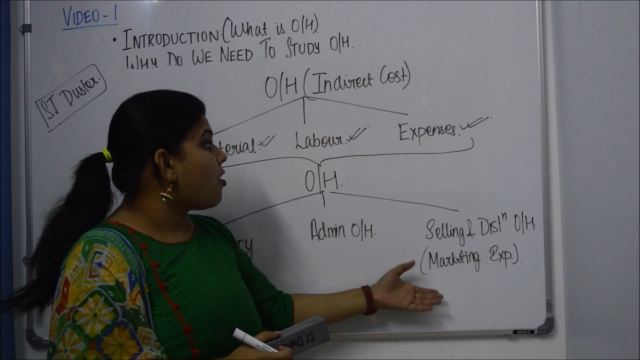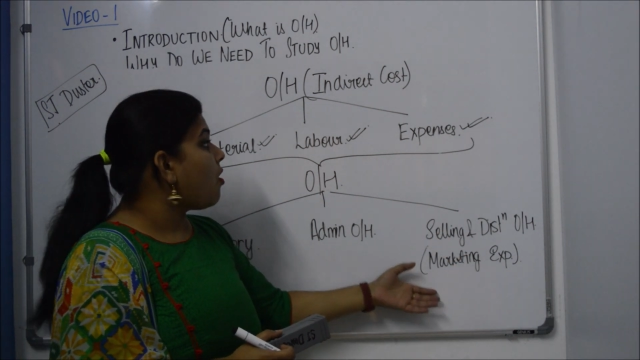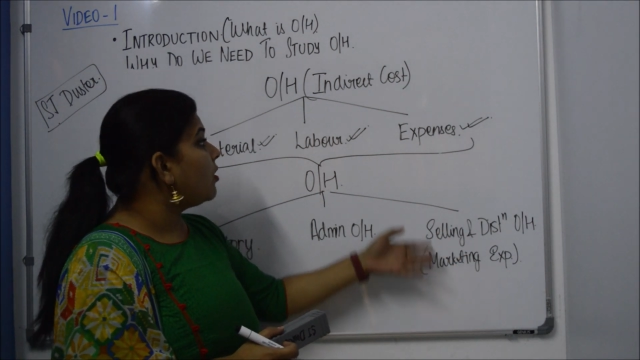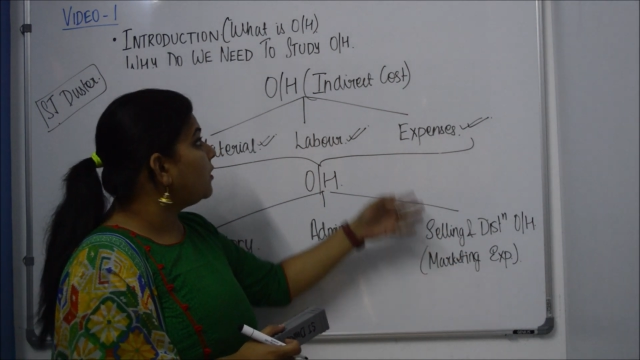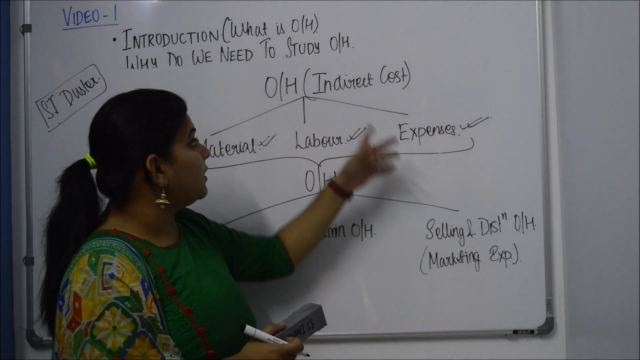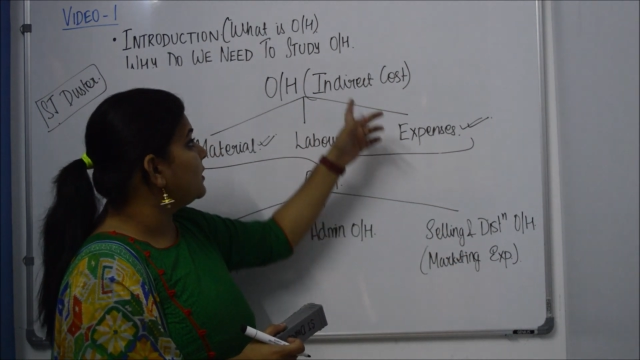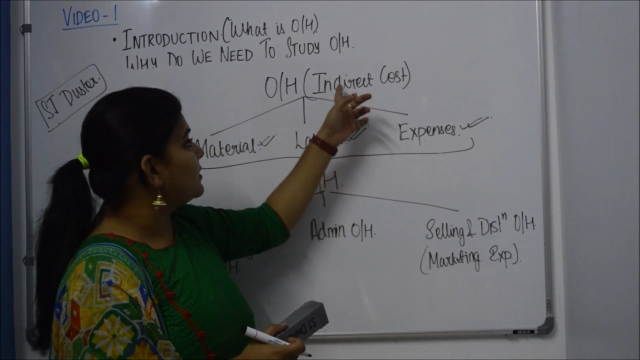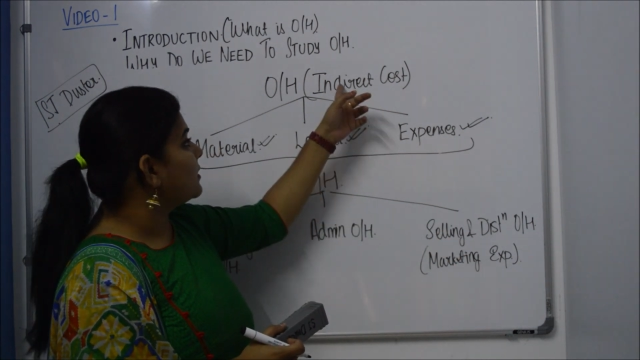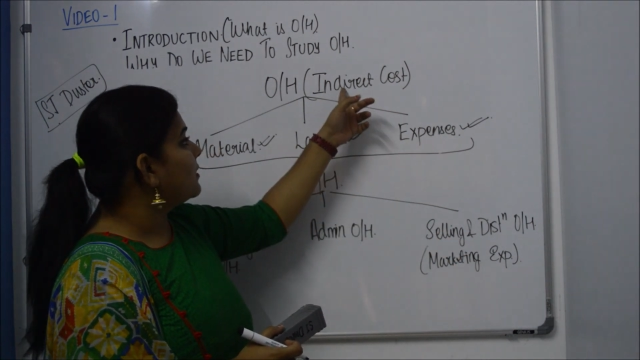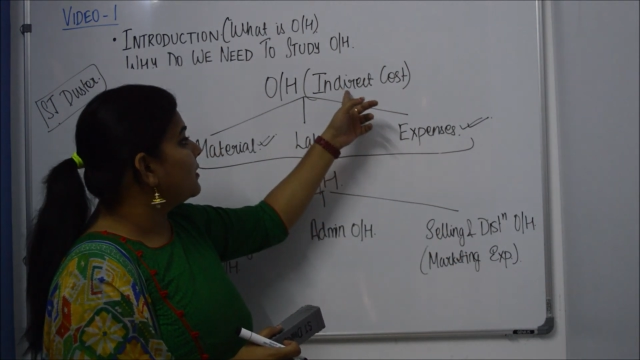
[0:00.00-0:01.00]
all
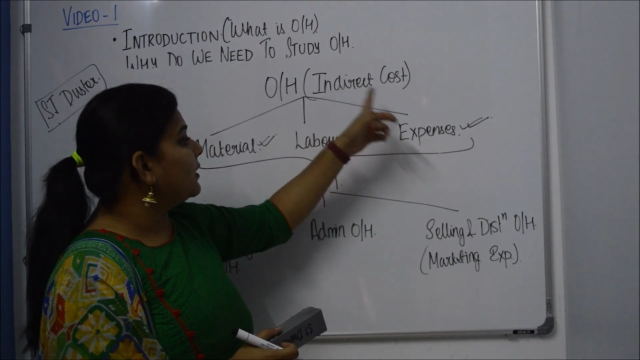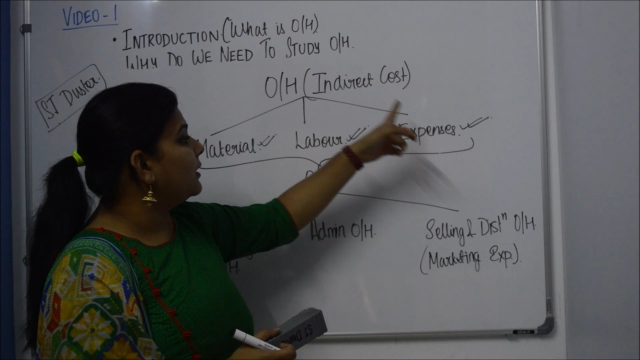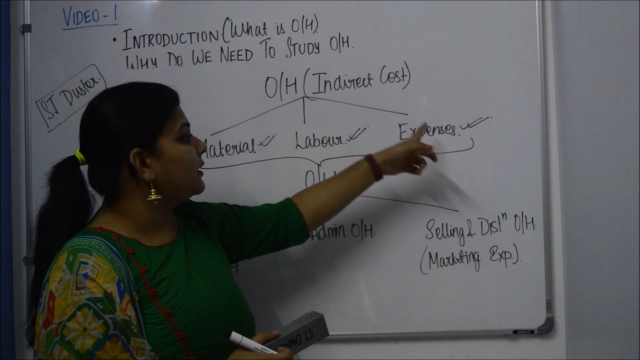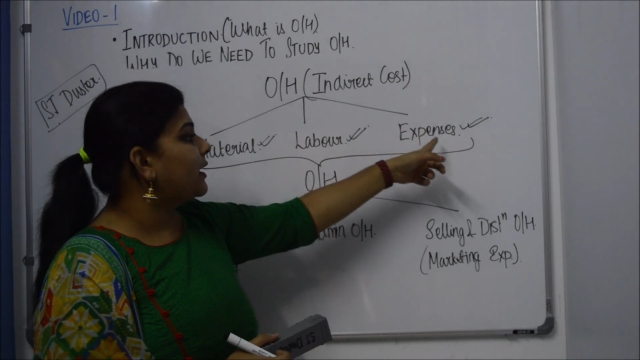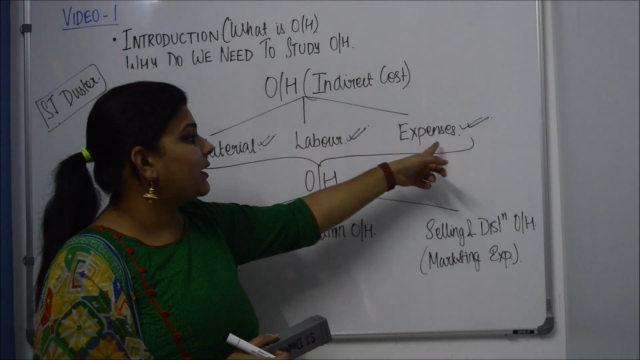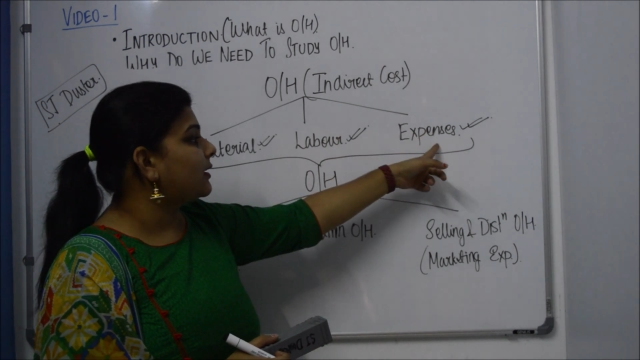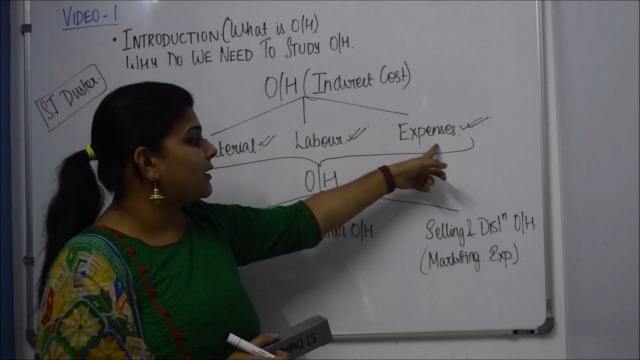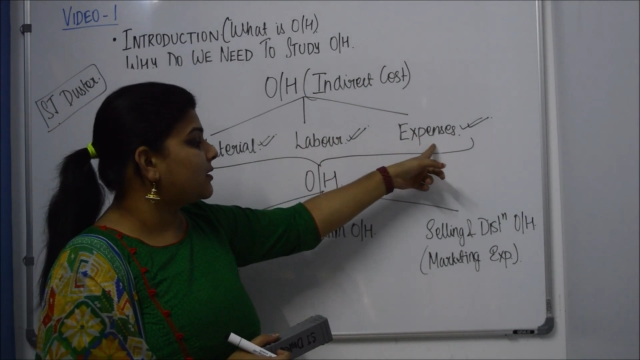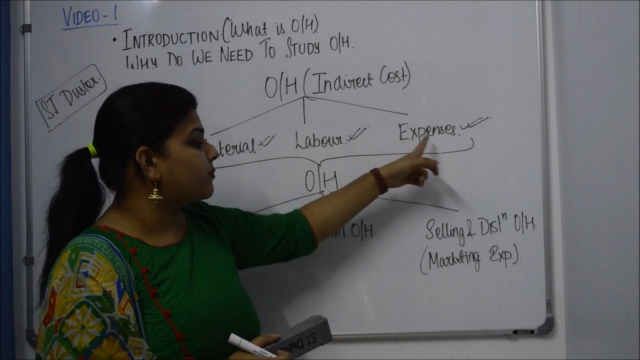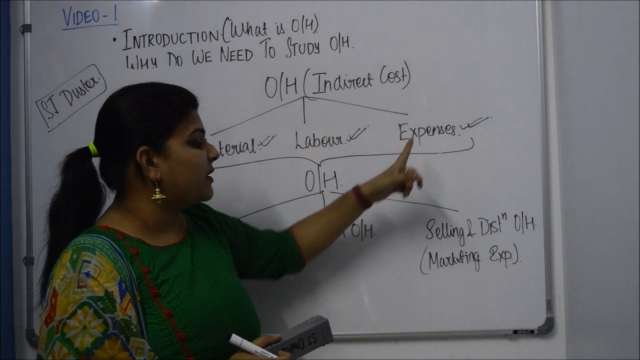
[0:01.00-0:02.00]
these indirect
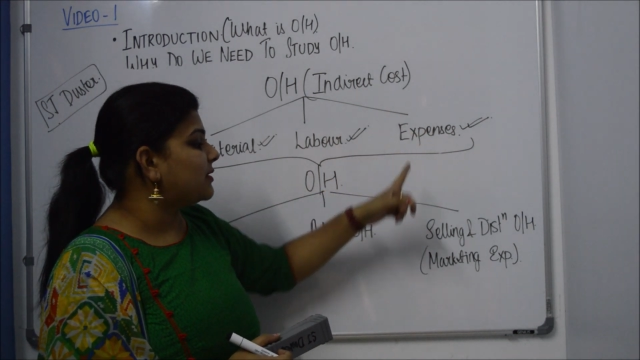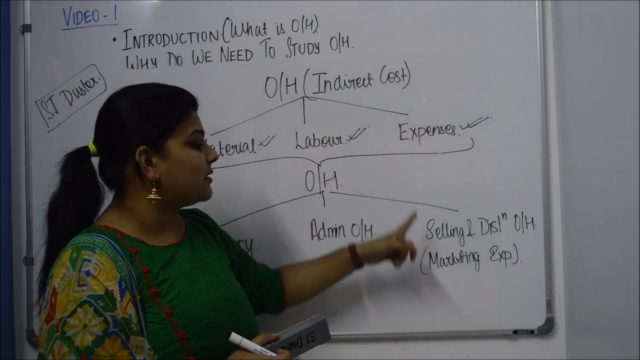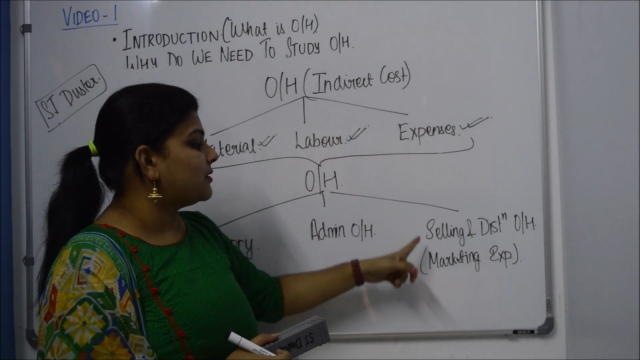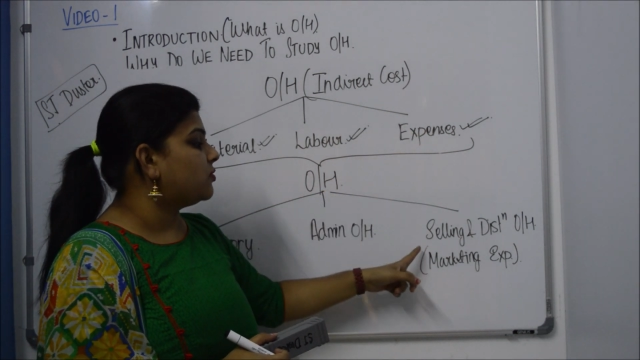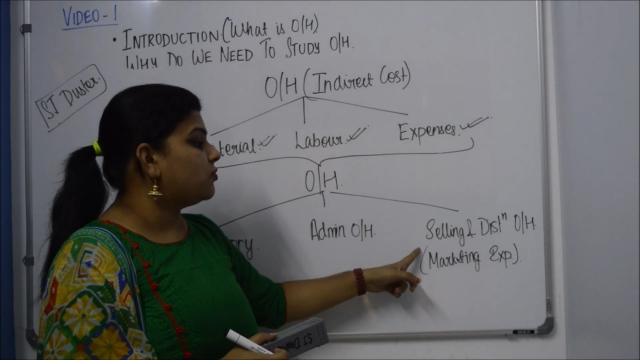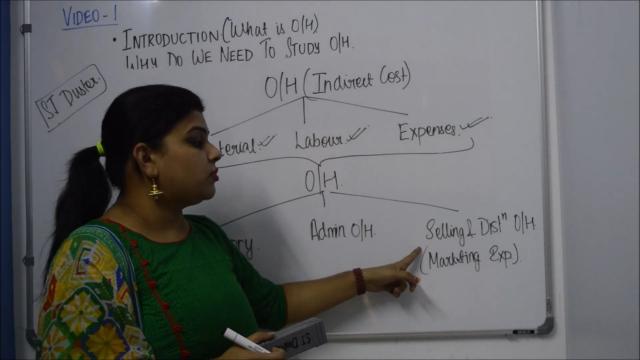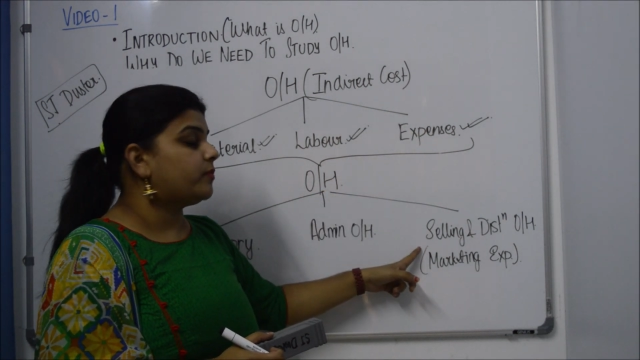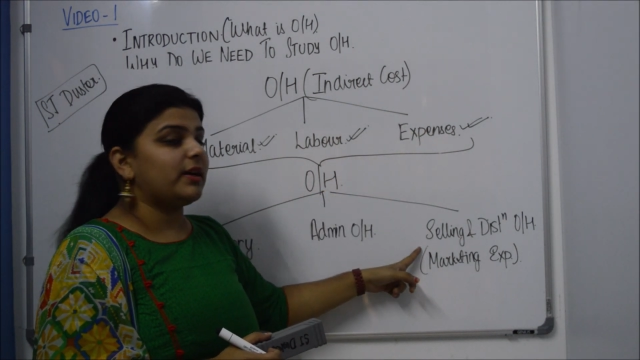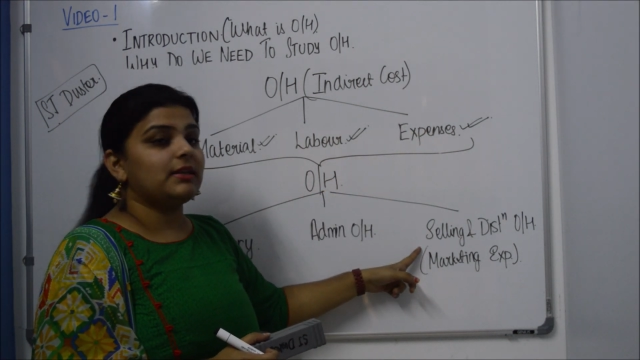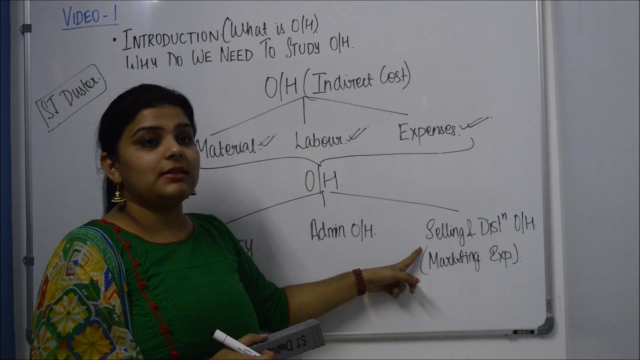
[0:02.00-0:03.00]
expenses used
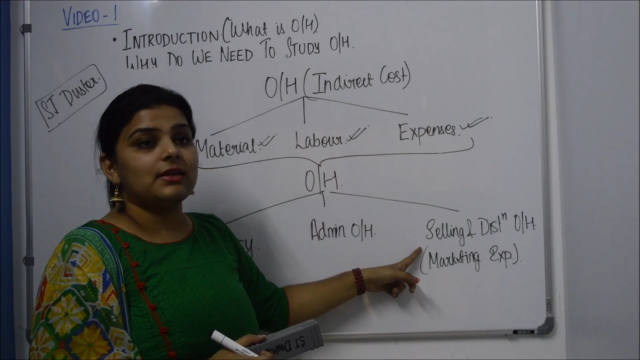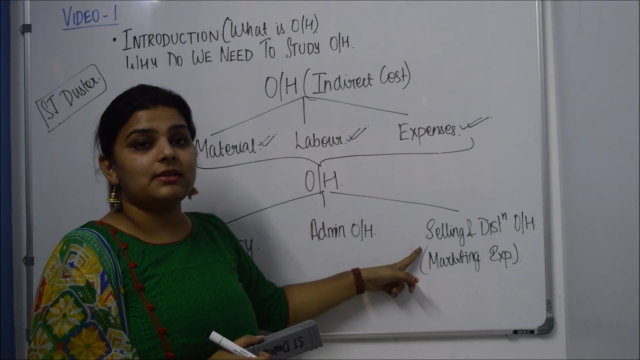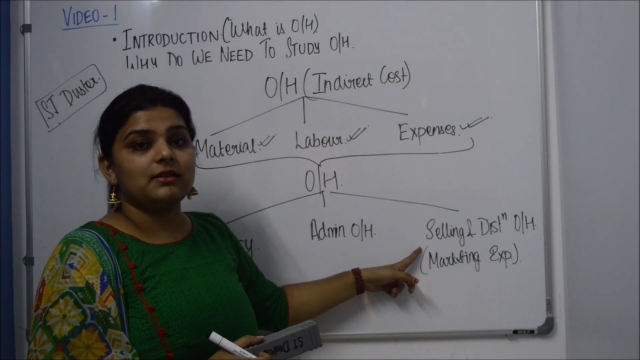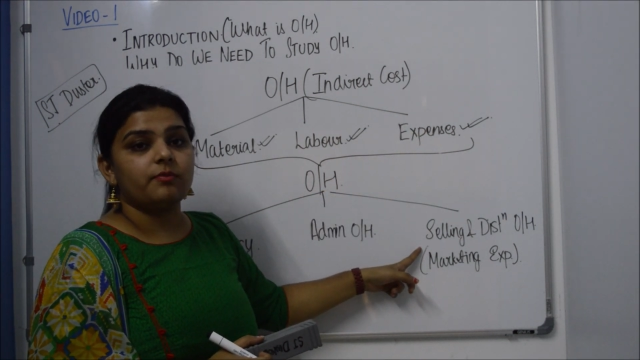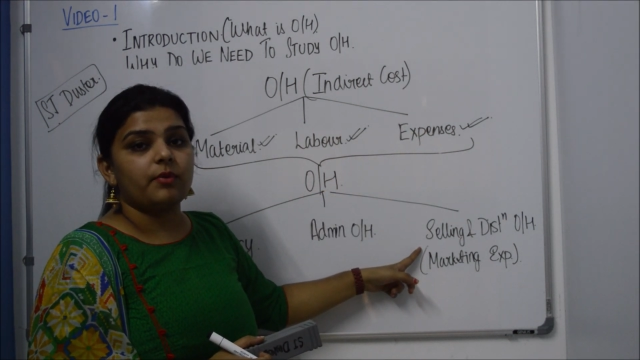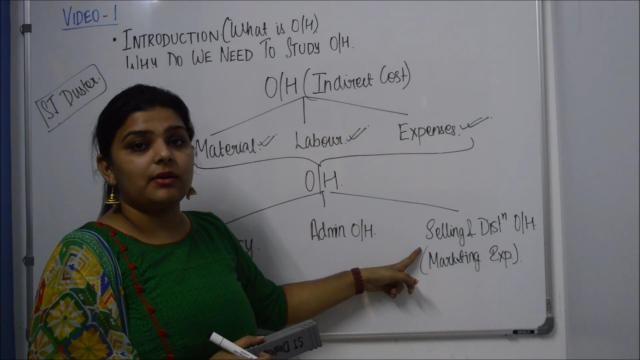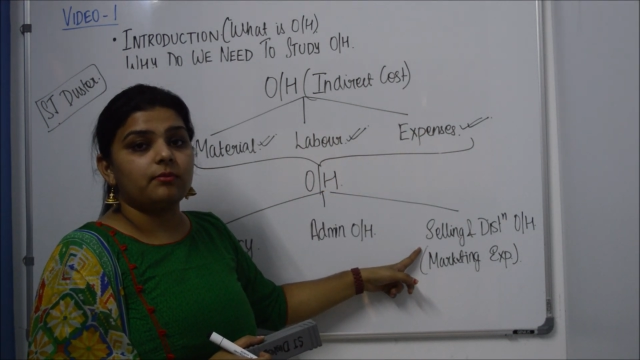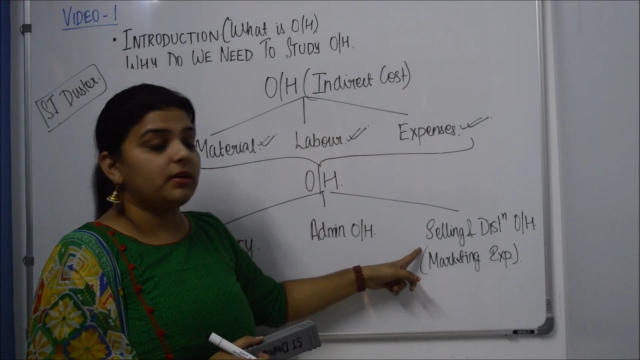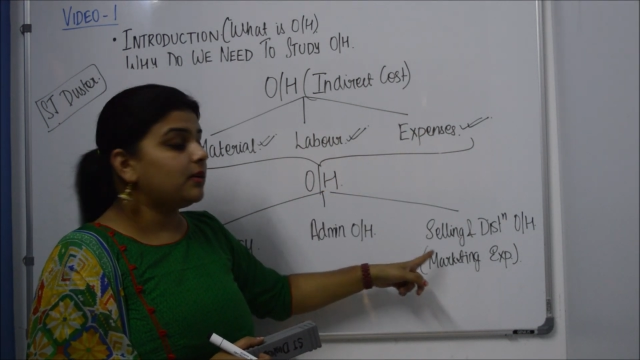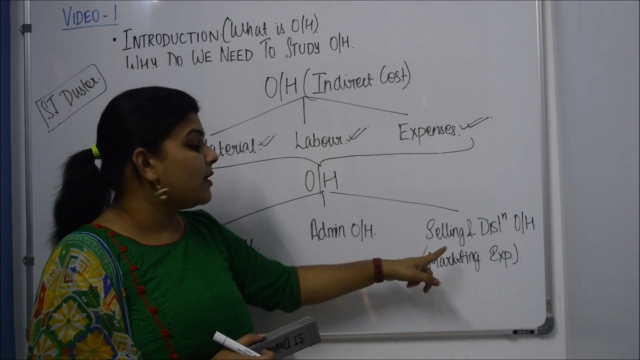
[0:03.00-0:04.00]
by the sales
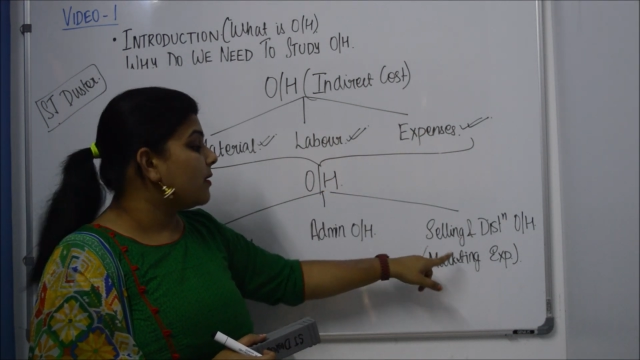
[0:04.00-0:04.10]
department